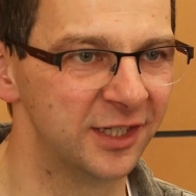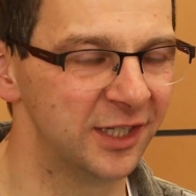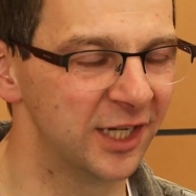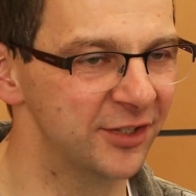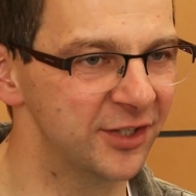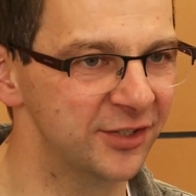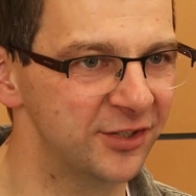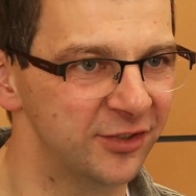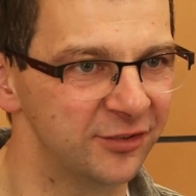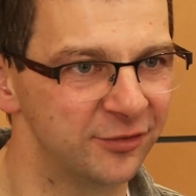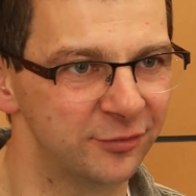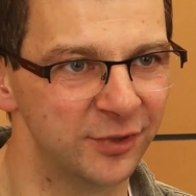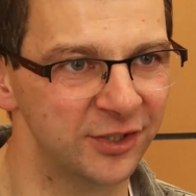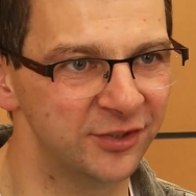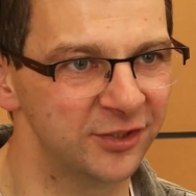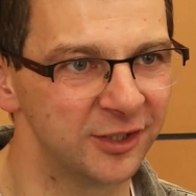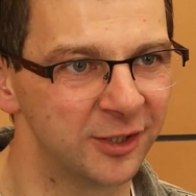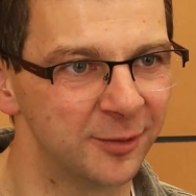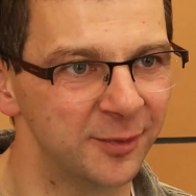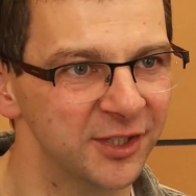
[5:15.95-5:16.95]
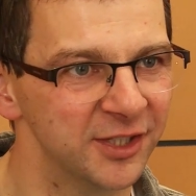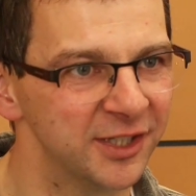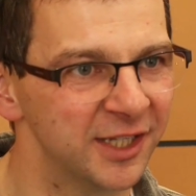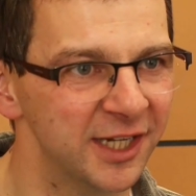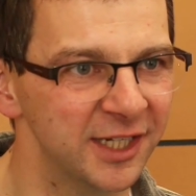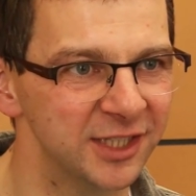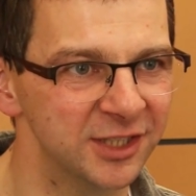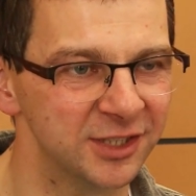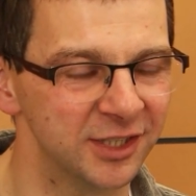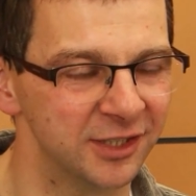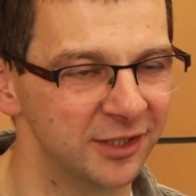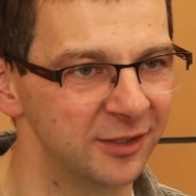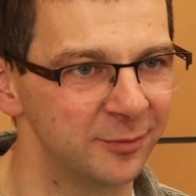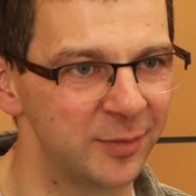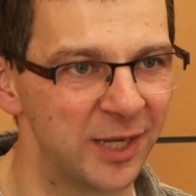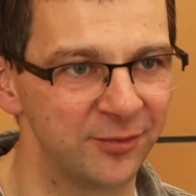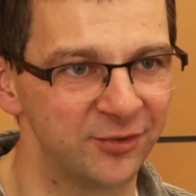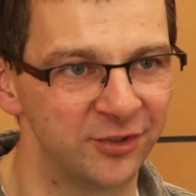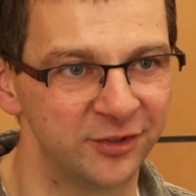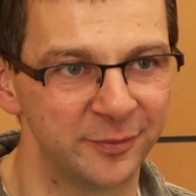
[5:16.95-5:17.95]
And this is written communication,
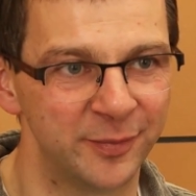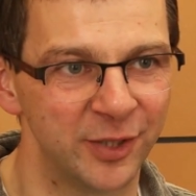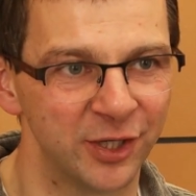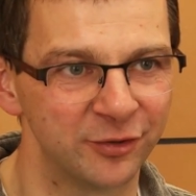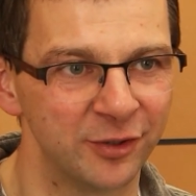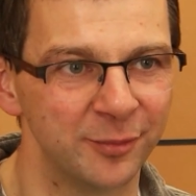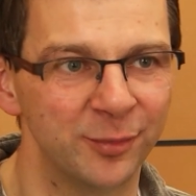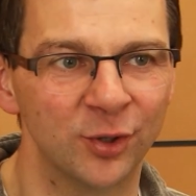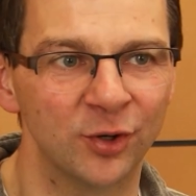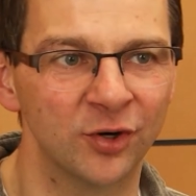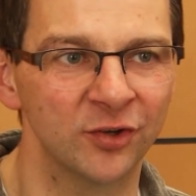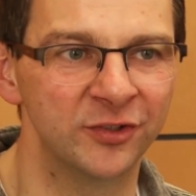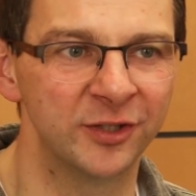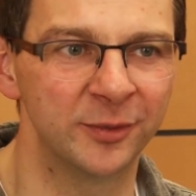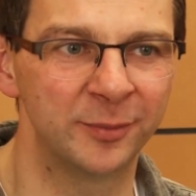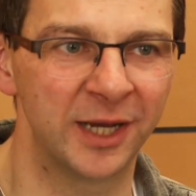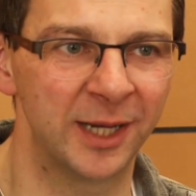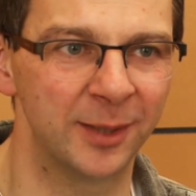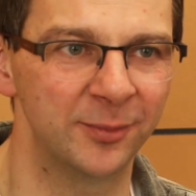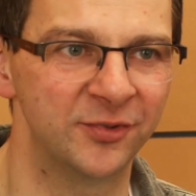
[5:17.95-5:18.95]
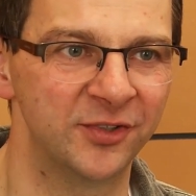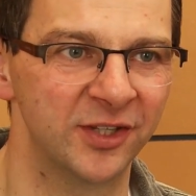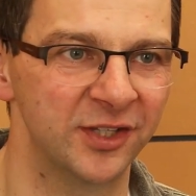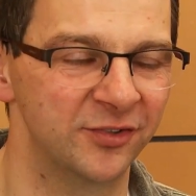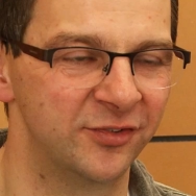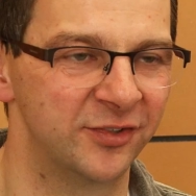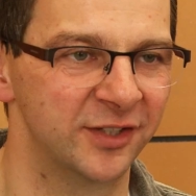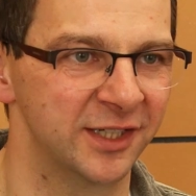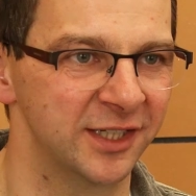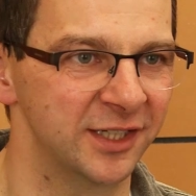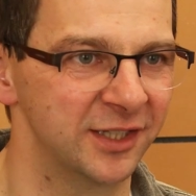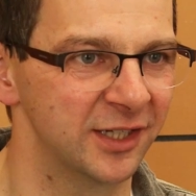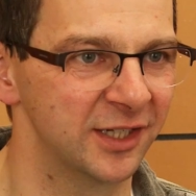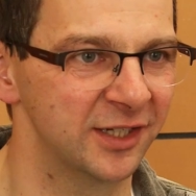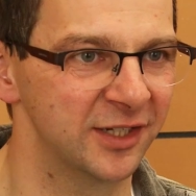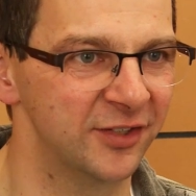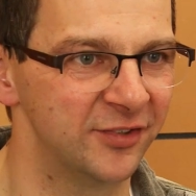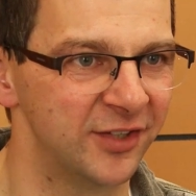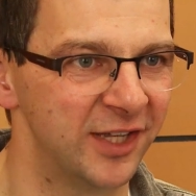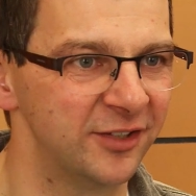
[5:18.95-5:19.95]
perhaps it's a bug report, perhaps it's
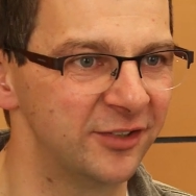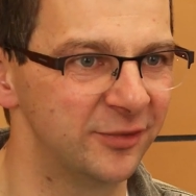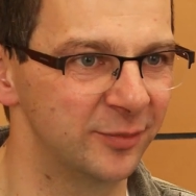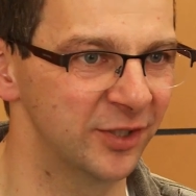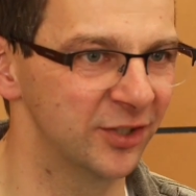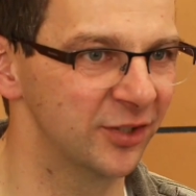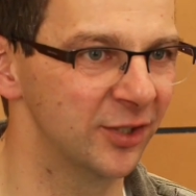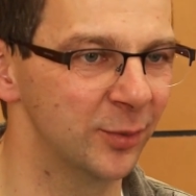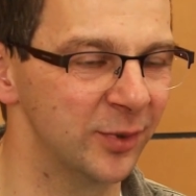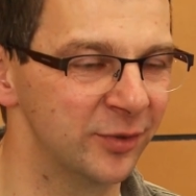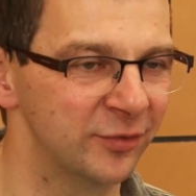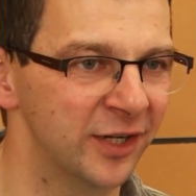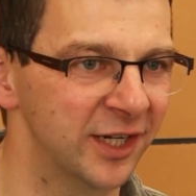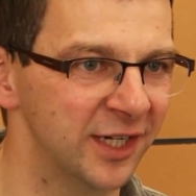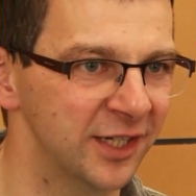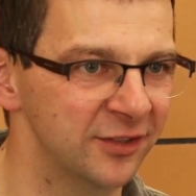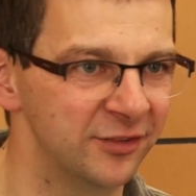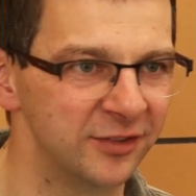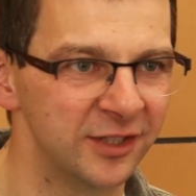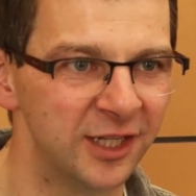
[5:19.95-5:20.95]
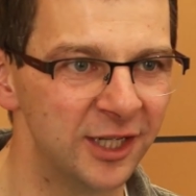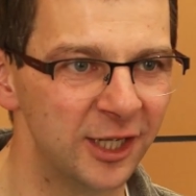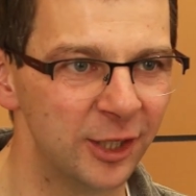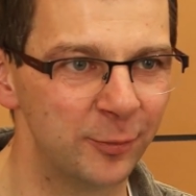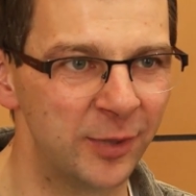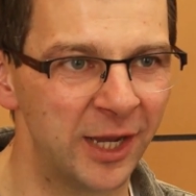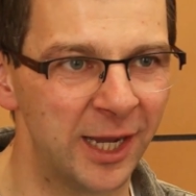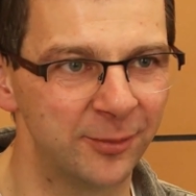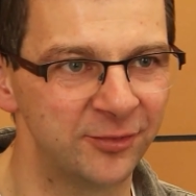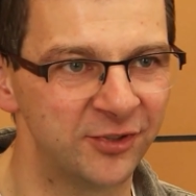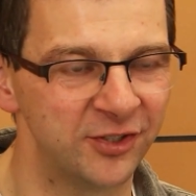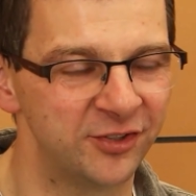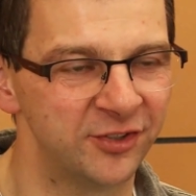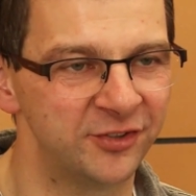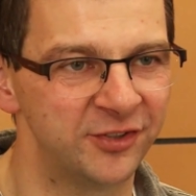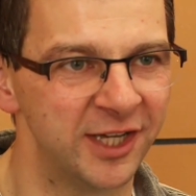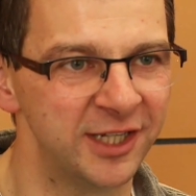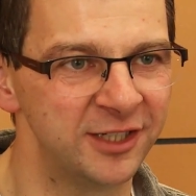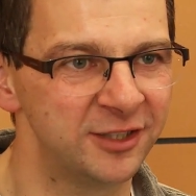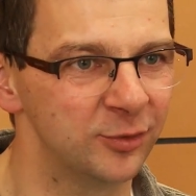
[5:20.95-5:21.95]
an assessment that we write, perhaps it's the
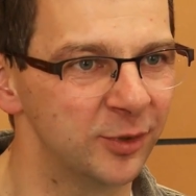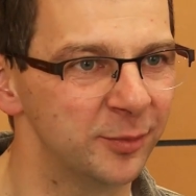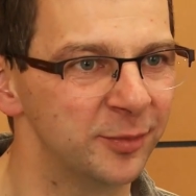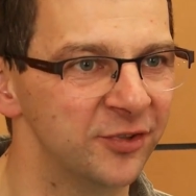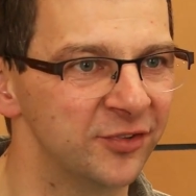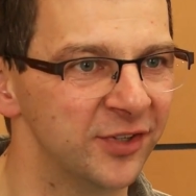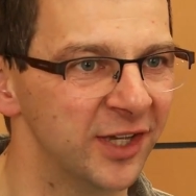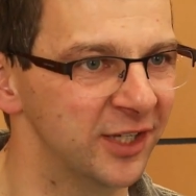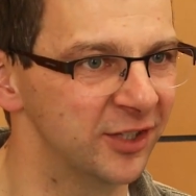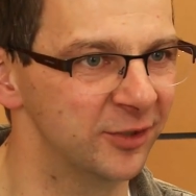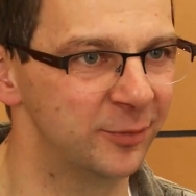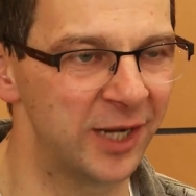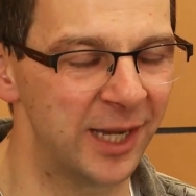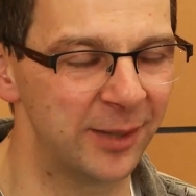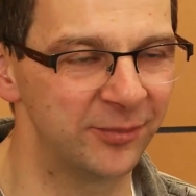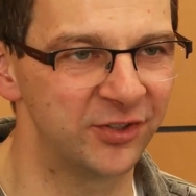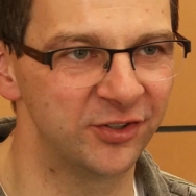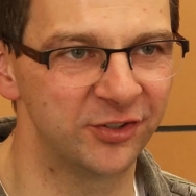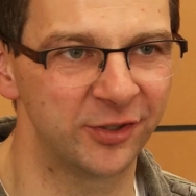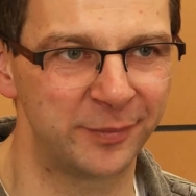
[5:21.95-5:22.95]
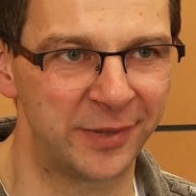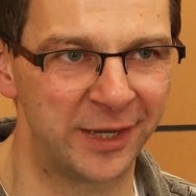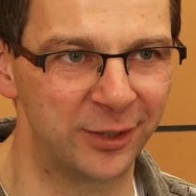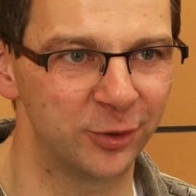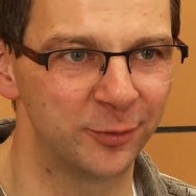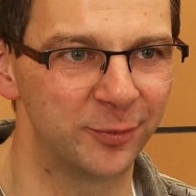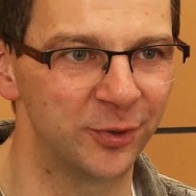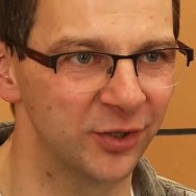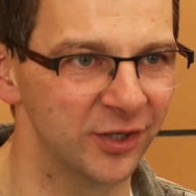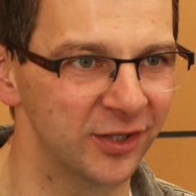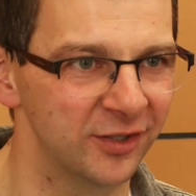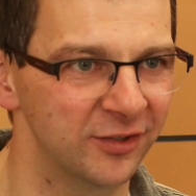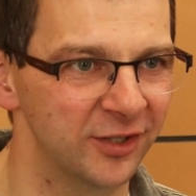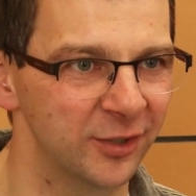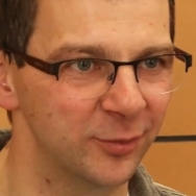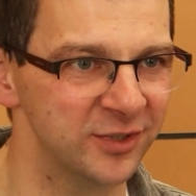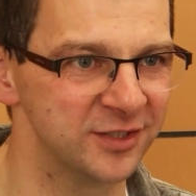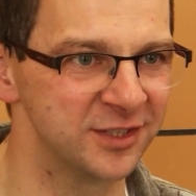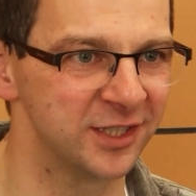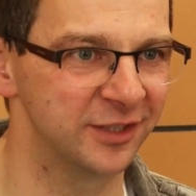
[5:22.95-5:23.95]
data we present, perhaps it's a PowerPoint that
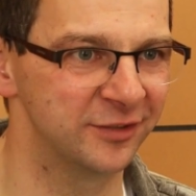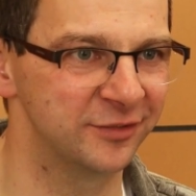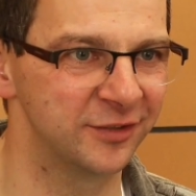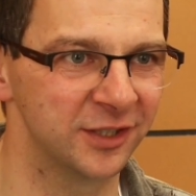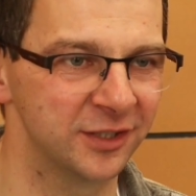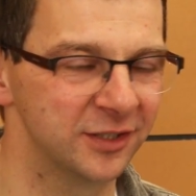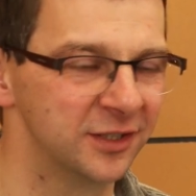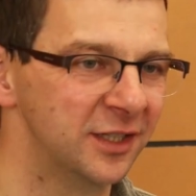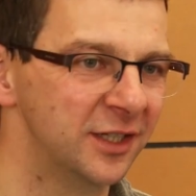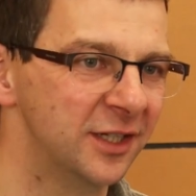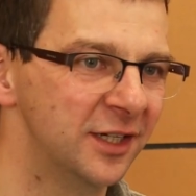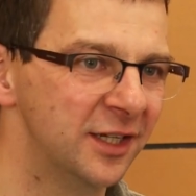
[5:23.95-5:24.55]
we suffer.